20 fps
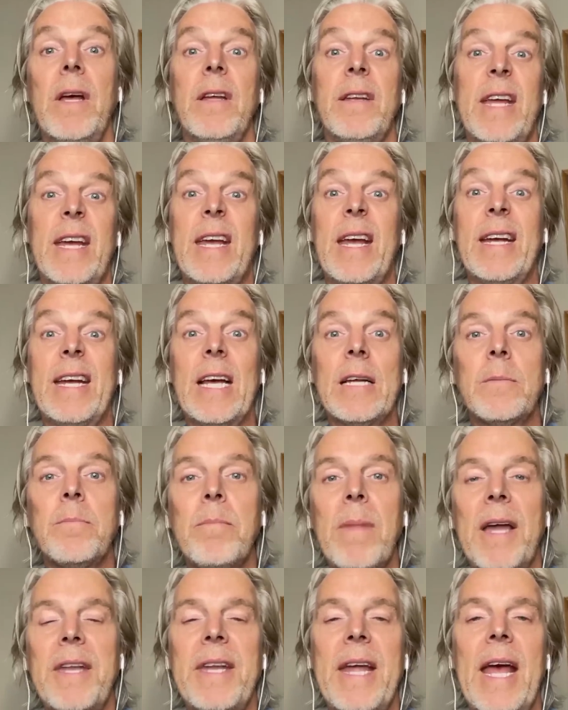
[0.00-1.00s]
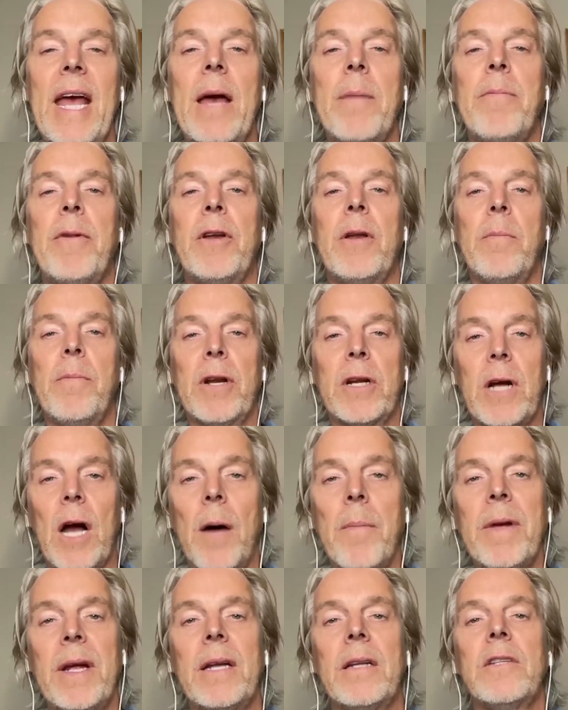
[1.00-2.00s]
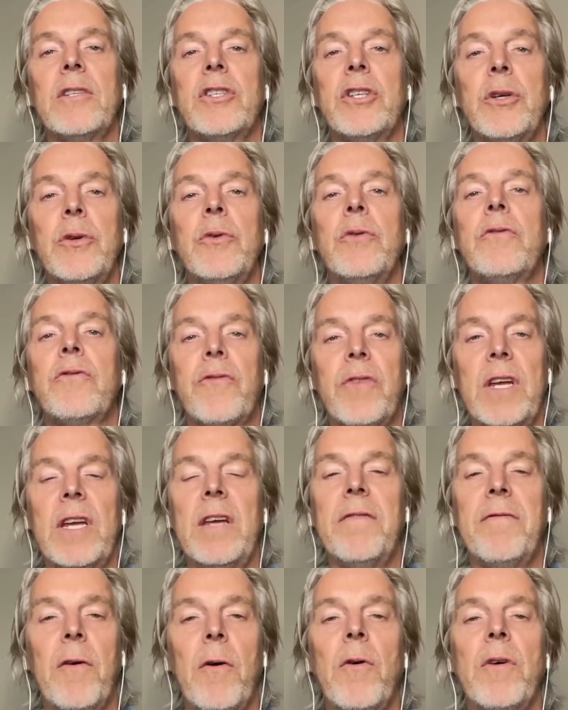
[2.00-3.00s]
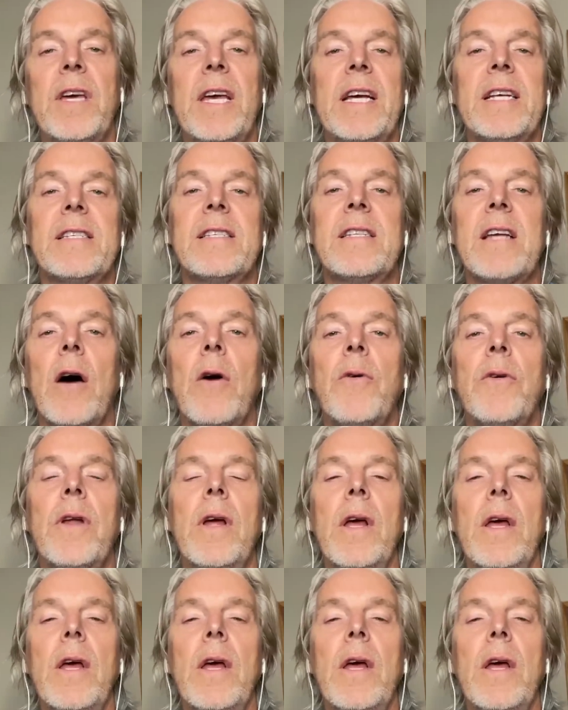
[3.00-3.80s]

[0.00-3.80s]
They can get Mané, but coming 2, 3, 4 years down